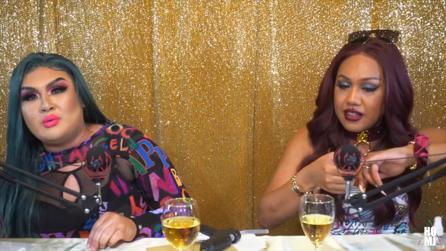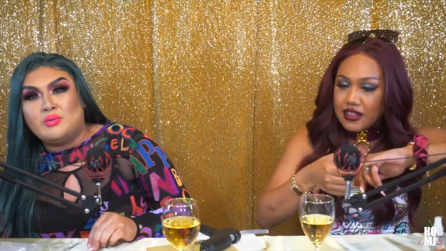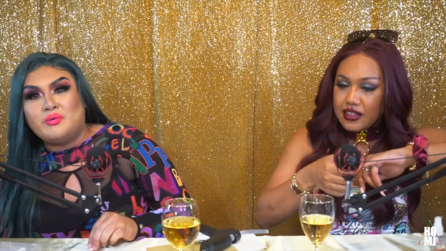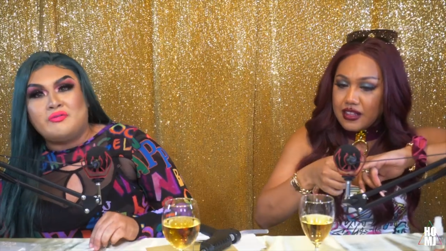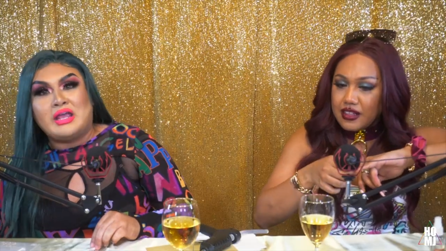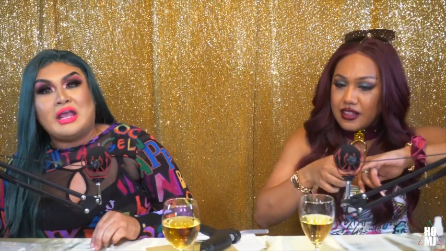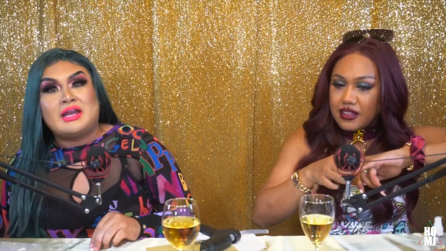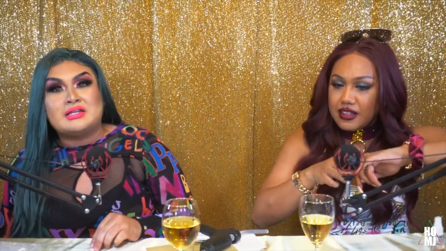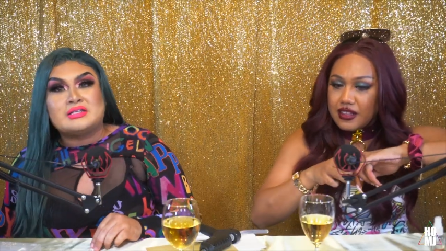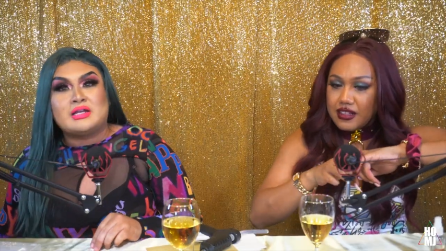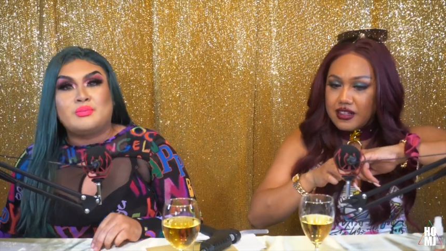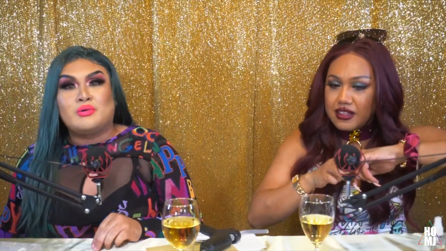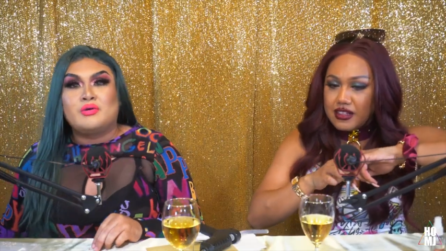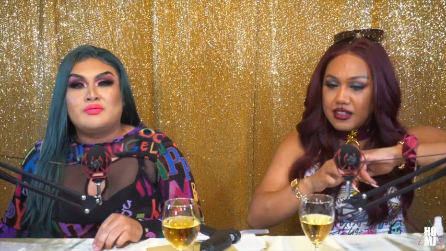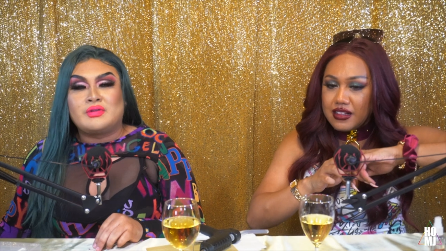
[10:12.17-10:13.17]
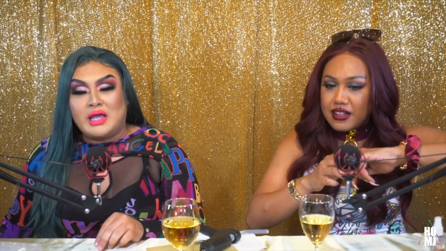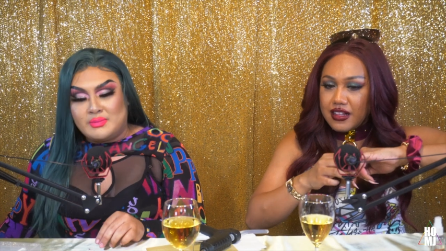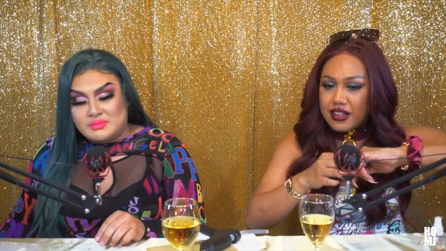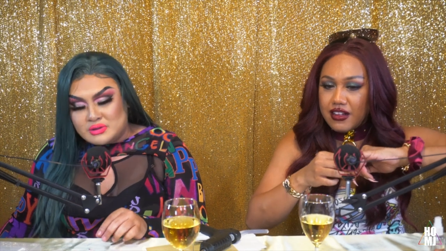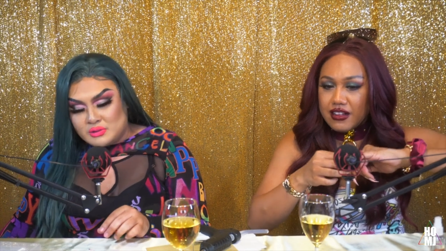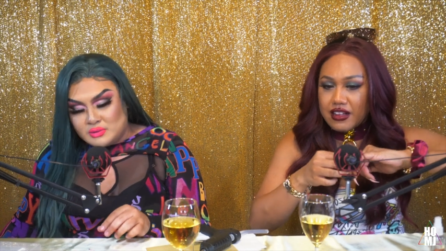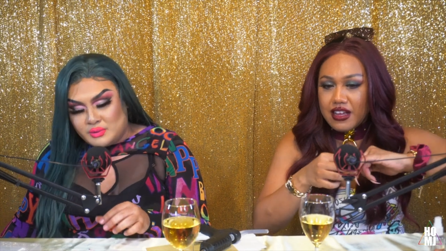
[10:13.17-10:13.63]
Speaker 1: We were both in NS at that point of time,
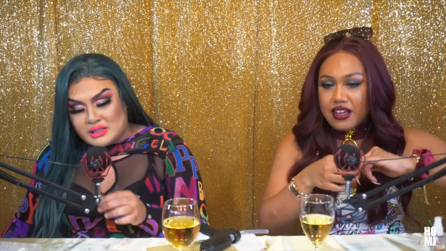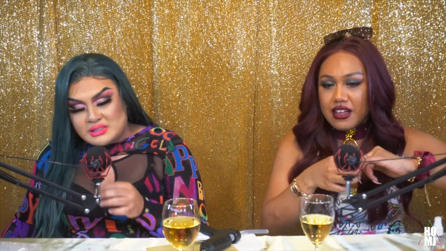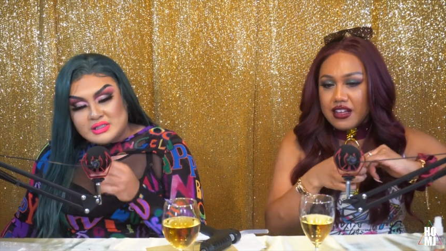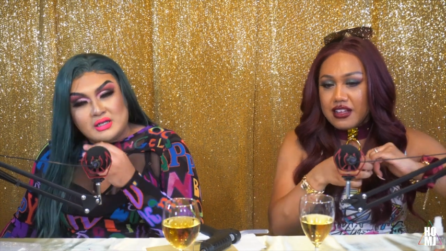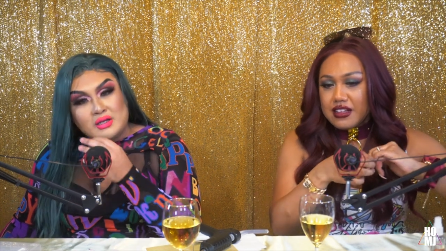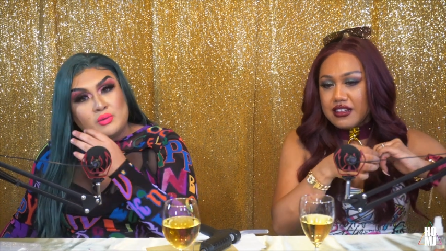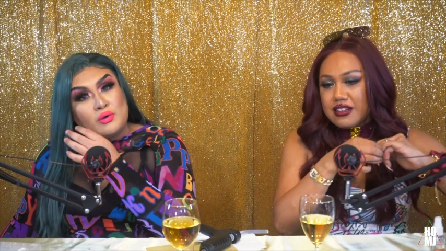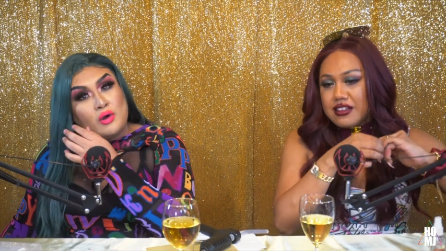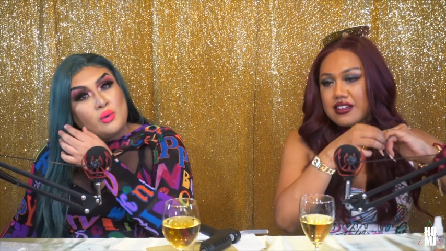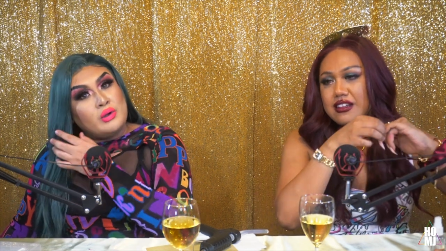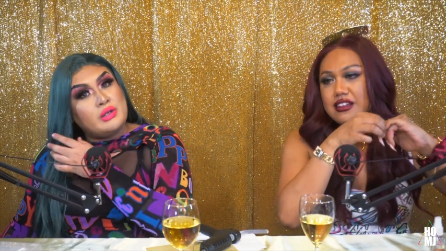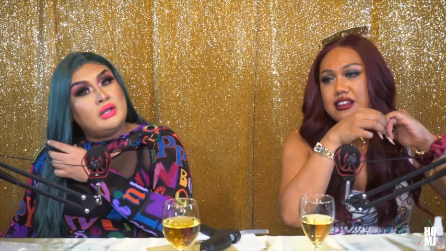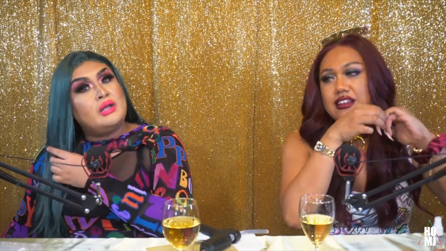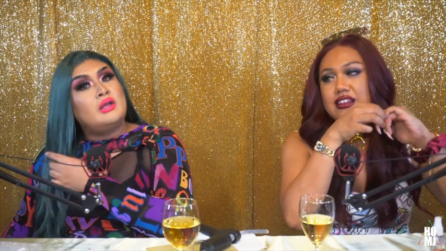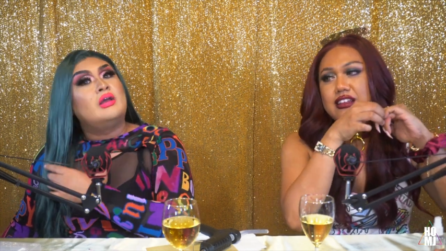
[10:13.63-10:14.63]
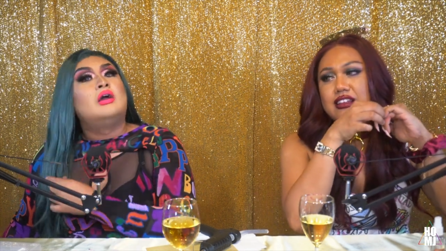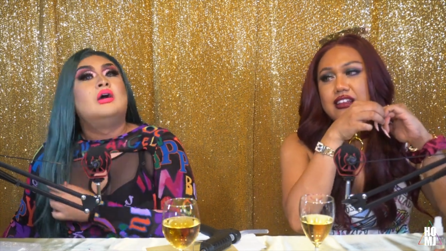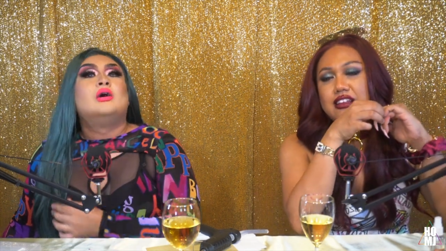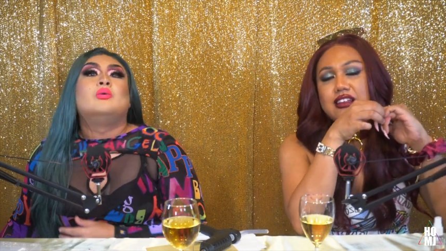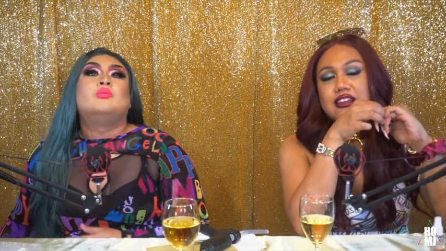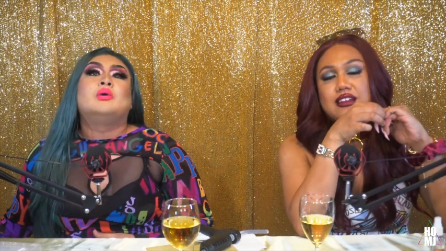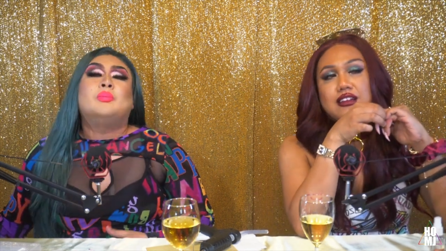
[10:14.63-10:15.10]
so okay. we actually were not working.
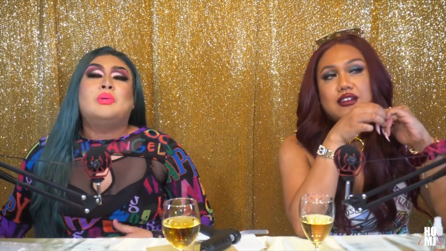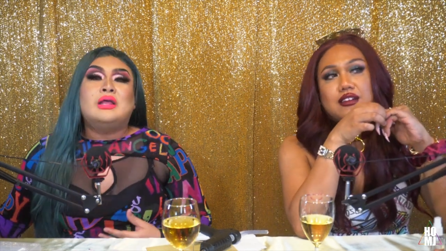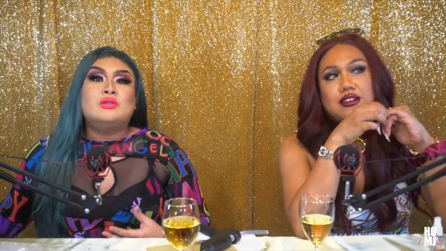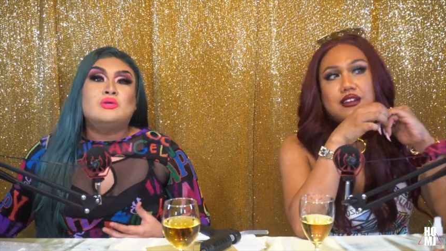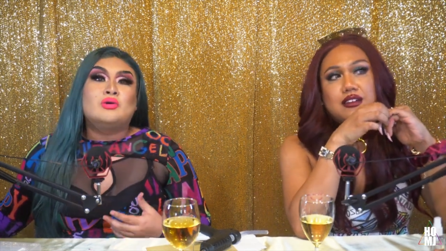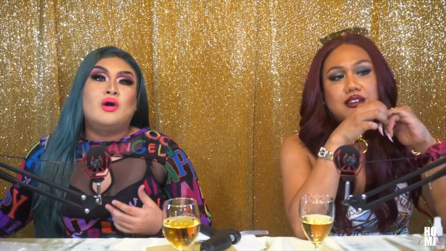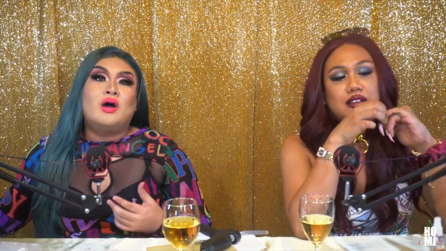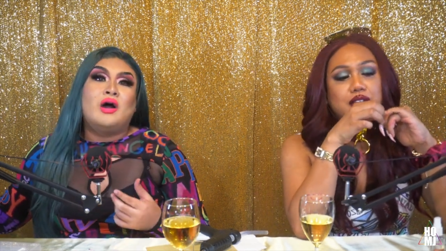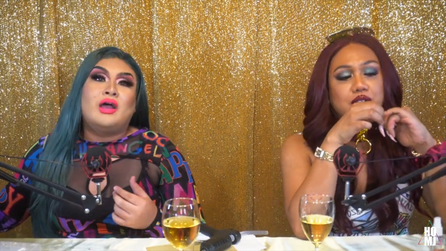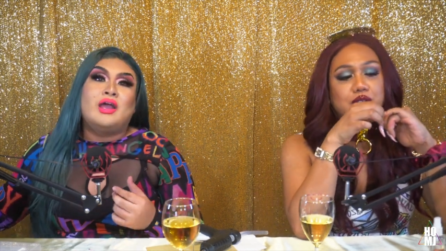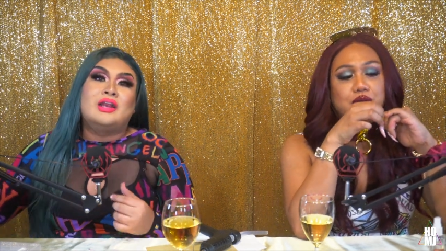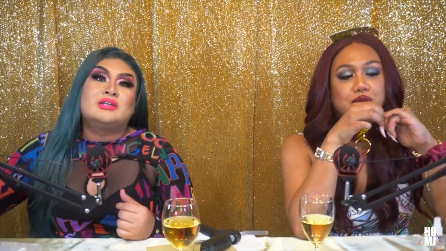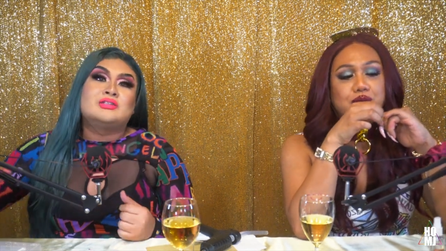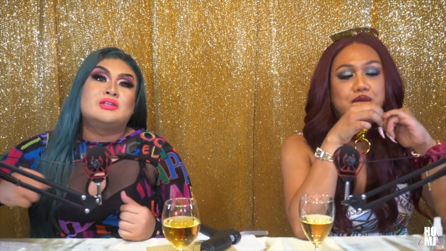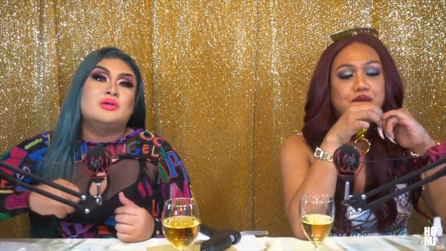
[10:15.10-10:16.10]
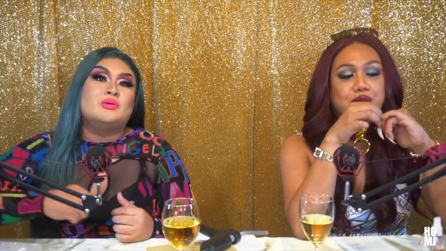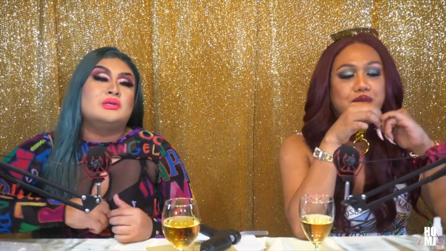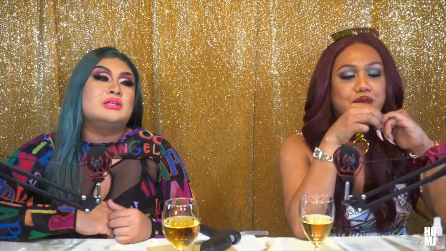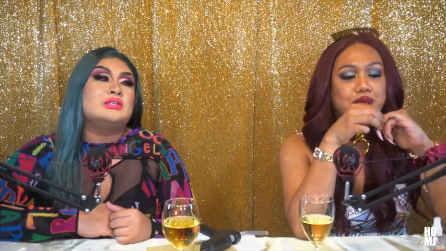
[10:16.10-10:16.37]
We planned to go out, and as you know, we